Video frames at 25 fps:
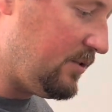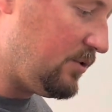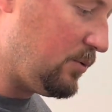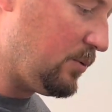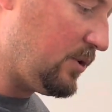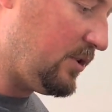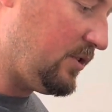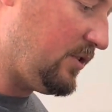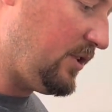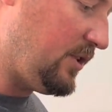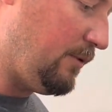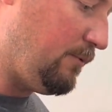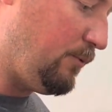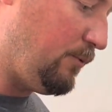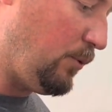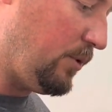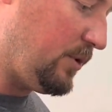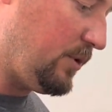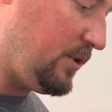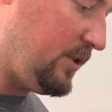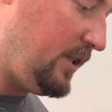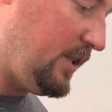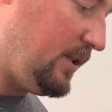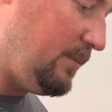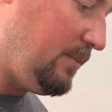We're going to say
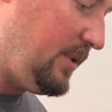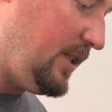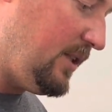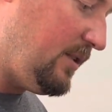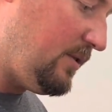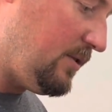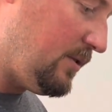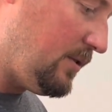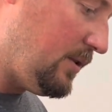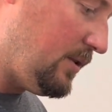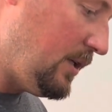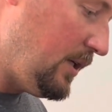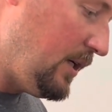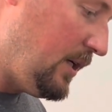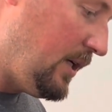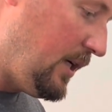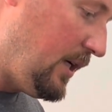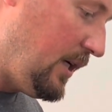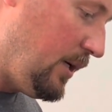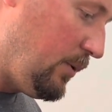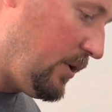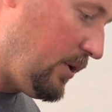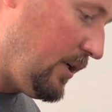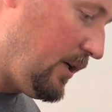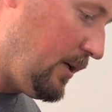14 minutes.
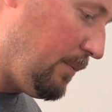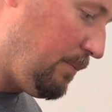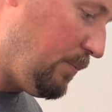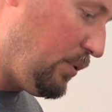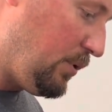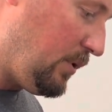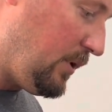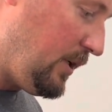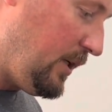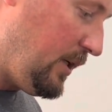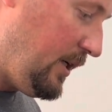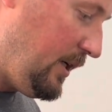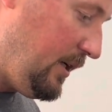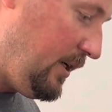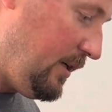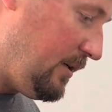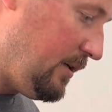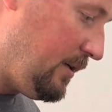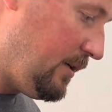We're going to hit play.